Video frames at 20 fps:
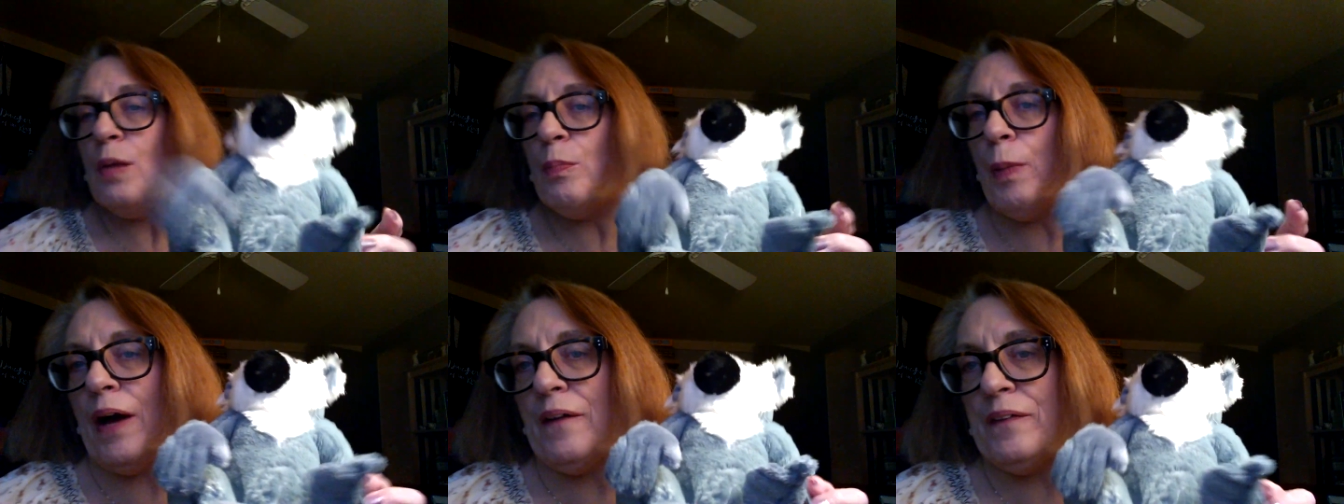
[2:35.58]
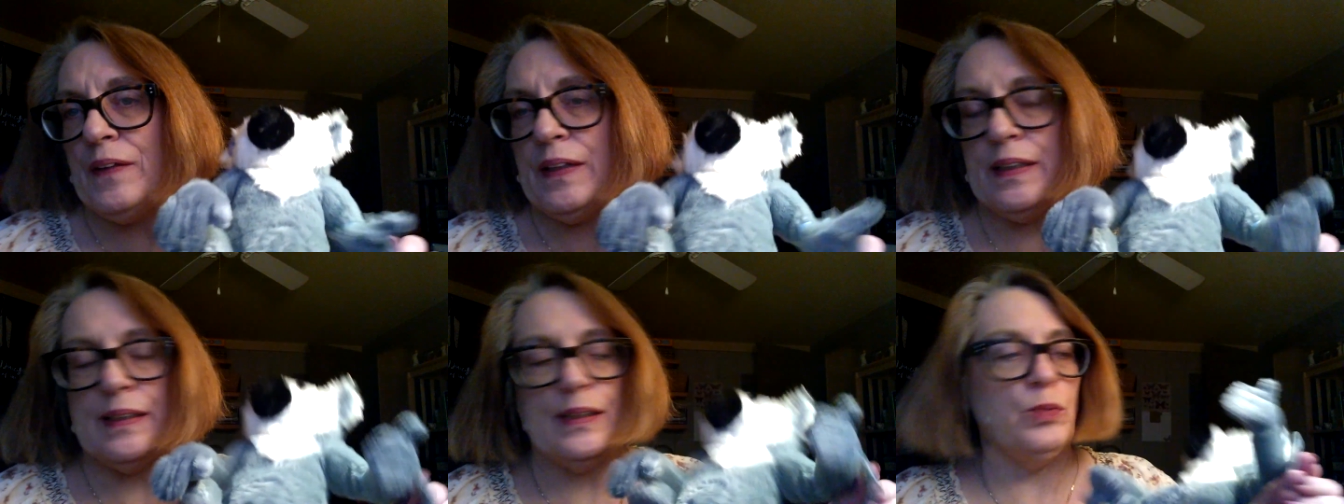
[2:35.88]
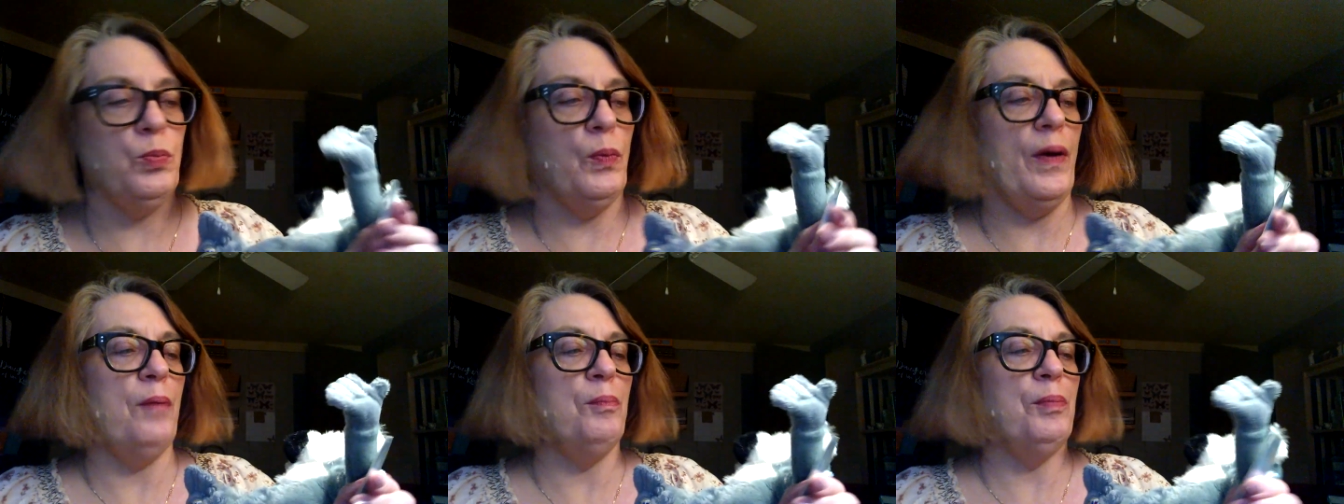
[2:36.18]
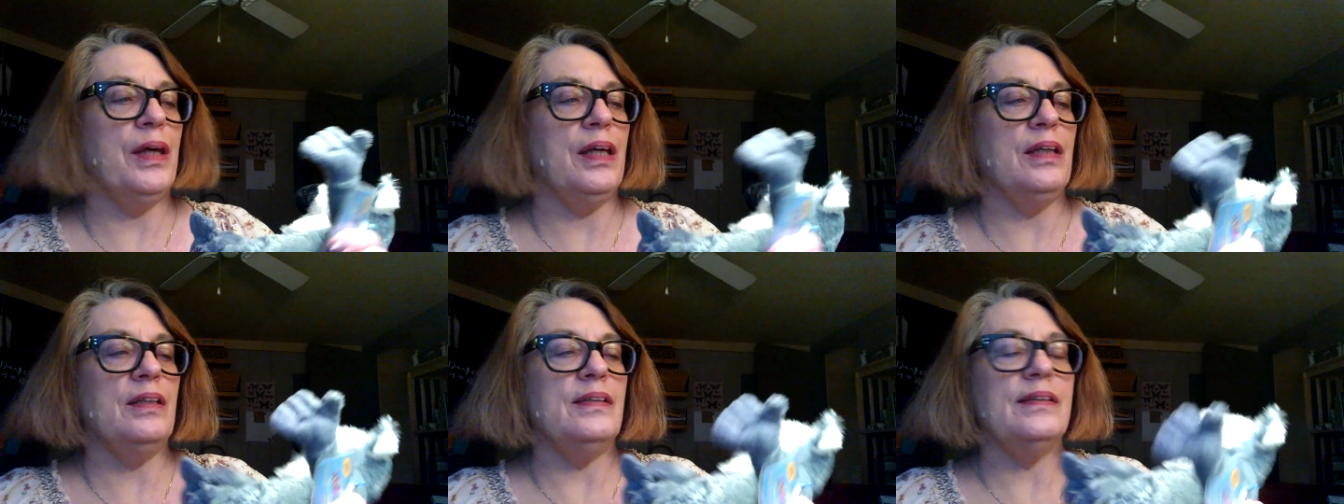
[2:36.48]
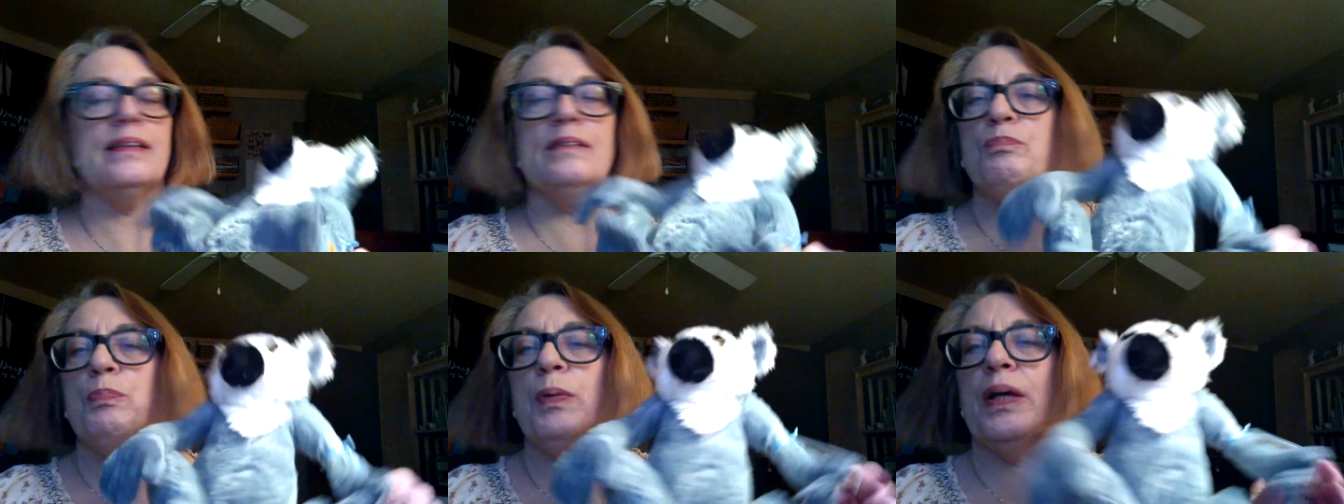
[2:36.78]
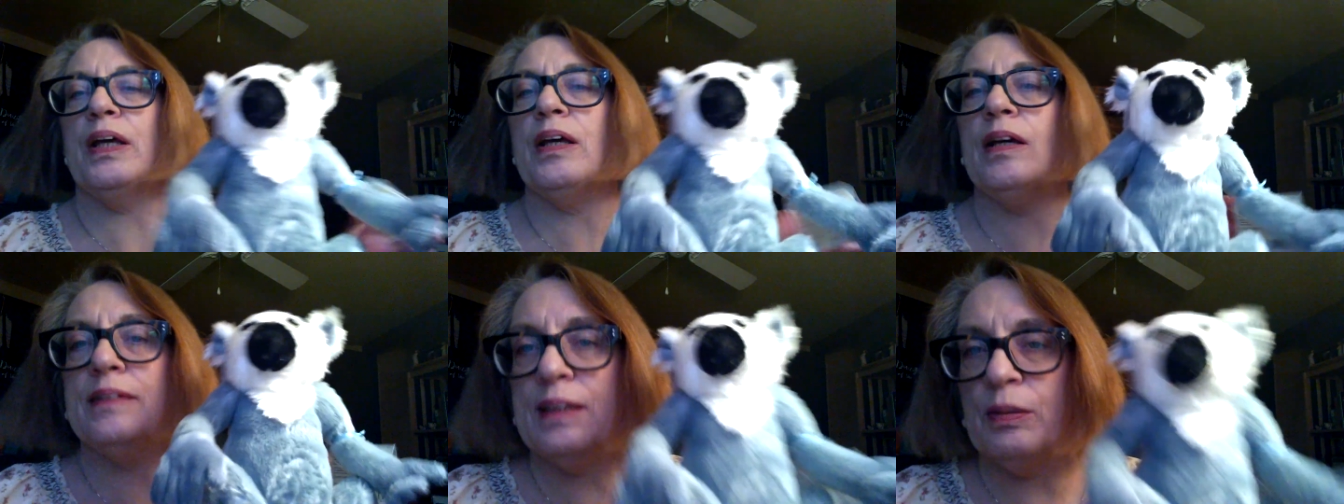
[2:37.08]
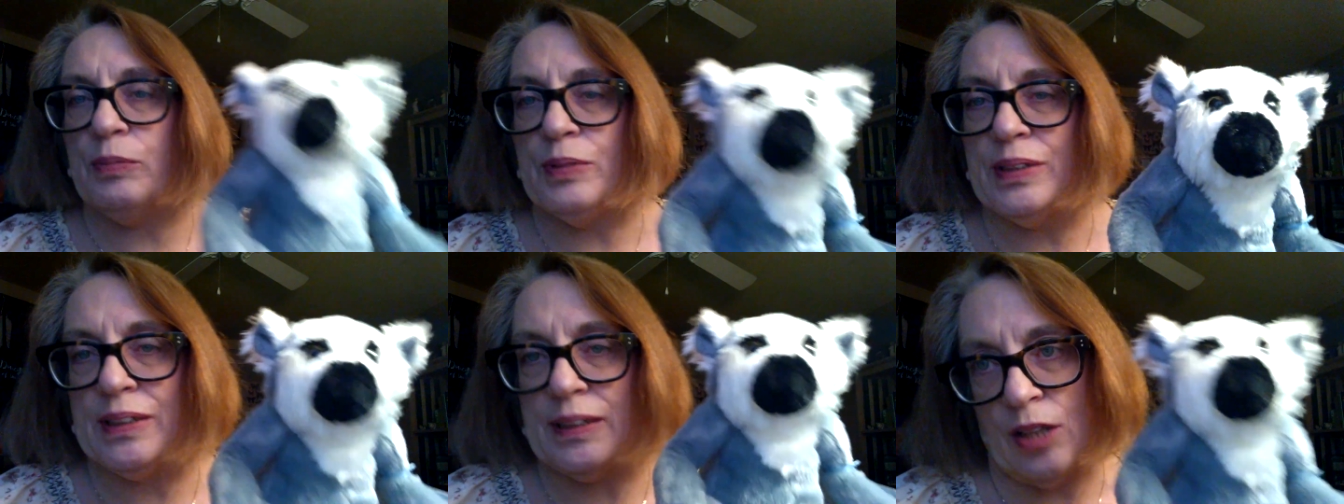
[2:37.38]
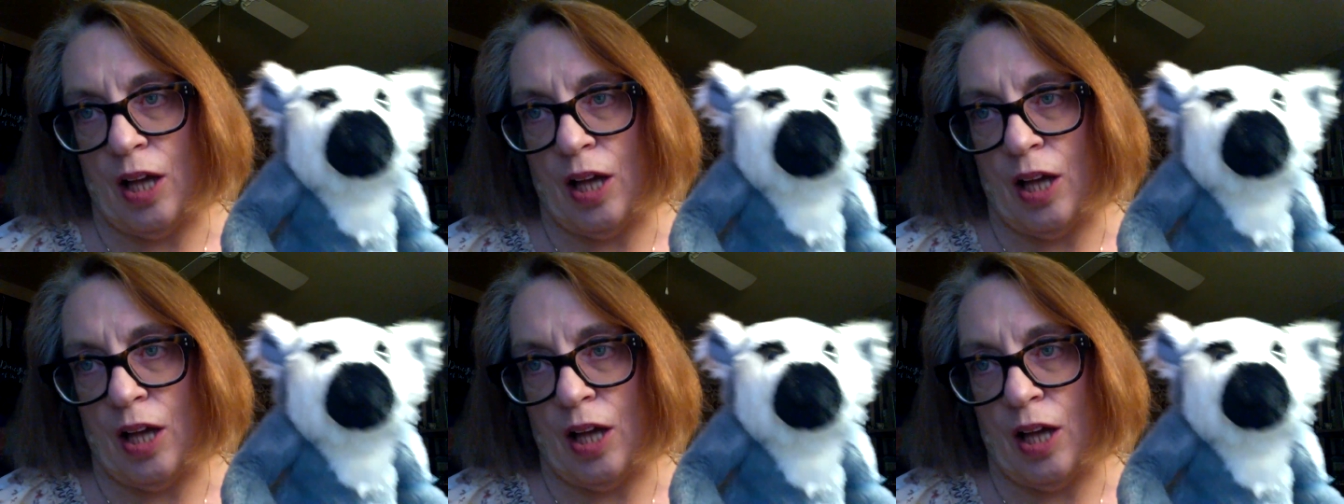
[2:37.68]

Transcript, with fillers: I bought this Webkinz, because he was a